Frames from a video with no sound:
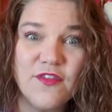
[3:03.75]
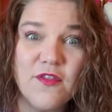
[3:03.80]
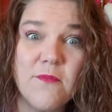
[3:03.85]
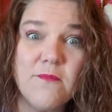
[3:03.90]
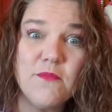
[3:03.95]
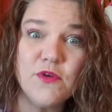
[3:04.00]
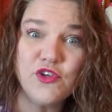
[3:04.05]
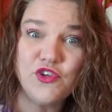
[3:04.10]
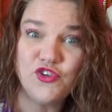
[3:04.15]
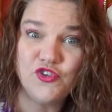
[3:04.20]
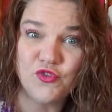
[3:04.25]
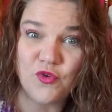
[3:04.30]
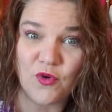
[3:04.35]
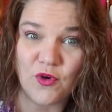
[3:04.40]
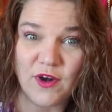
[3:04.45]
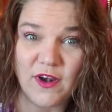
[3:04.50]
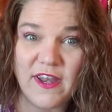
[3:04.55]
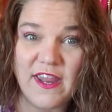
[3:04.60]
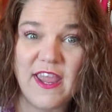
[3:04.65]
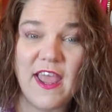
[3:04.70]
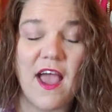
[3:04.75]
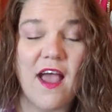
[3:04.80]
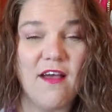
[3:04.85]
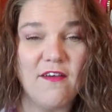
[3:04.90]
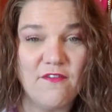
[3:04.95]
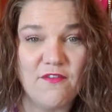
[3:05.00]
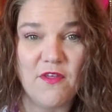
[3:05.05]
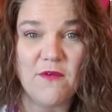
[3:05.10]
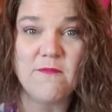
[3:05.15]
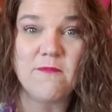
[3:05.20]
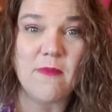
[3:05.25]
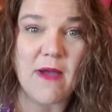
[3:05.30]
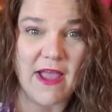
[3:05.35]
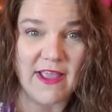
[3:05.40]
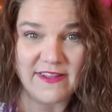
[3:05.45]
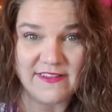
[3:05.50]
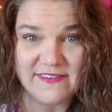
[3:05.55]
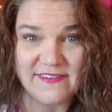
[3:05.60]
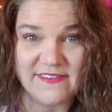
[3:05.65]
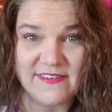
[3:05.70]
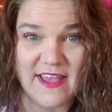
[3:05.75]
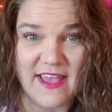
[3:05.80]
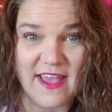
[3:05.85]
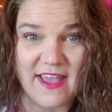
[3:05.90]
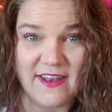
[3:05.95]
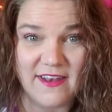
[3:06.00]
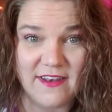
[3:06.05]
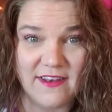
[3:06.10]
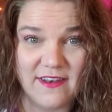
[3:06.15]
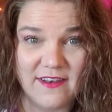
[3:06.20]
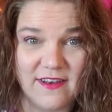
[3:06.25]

the majority of the mindset